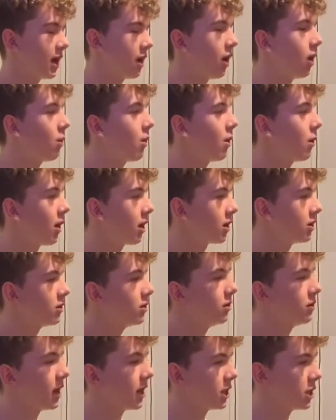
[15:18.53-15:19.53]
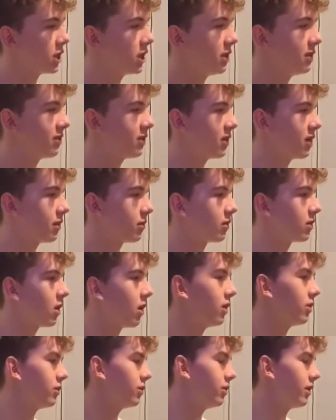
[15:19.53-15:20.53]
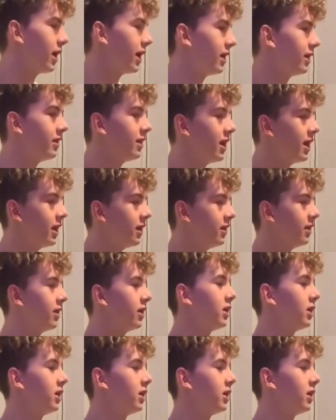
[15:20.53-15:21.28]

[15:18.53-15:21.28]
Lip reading: oh well, I can do that shift, I can't do that, and then